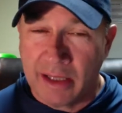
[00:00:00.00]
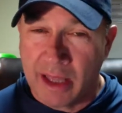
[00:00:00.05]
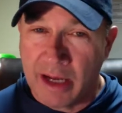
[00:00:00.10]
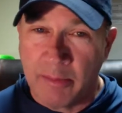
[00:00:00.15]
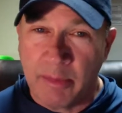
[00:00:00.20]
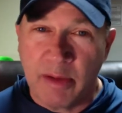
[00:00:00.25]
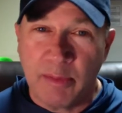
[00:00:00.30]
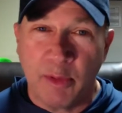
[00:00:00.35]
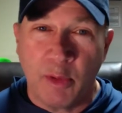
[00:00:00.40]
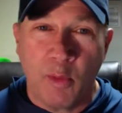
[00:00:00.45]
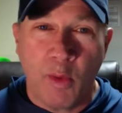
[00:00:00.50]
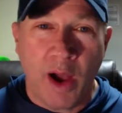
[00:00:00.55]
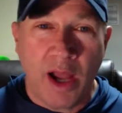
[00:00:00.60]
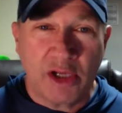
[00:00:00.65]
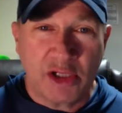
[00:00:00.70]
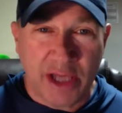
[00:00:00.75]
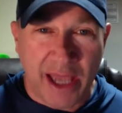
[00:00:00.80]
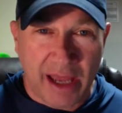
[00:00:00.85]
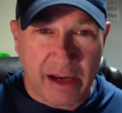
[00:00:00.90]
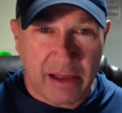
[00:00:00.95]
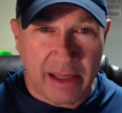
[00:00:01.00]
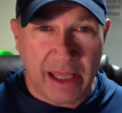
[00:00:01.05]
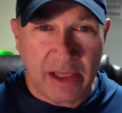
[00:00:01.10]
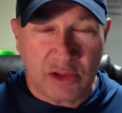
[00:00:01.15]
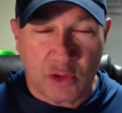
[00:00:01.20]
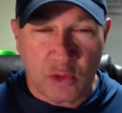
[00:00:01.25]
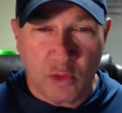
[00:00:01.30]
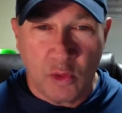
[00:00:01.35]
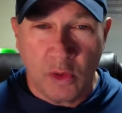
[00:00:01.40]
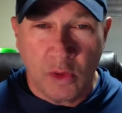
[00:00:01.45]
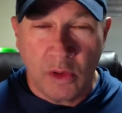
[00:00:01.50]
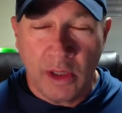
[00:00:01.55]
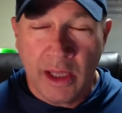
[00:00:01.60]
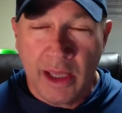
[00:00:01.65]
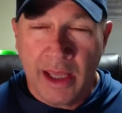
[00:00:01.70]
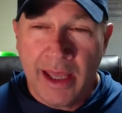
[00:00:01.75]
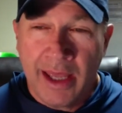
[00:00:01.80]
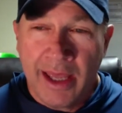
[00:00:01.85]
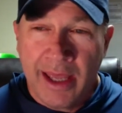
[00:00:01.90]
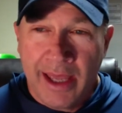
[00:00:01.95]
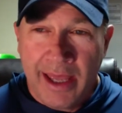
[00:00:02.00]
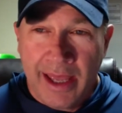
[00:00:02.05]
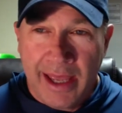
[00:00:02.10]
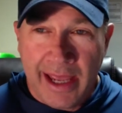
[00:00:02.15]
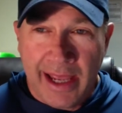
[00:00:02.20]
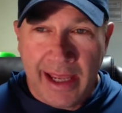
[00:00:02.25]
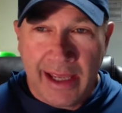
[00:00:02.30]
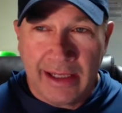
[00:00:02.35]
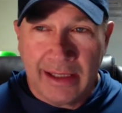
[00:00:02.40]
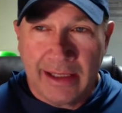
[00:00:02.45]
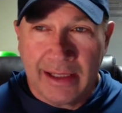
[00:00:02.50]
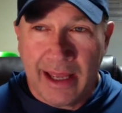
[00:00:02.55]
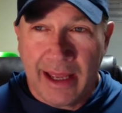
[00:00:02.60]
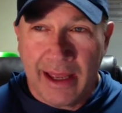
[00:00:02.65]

A lot of people wash out of that school, and,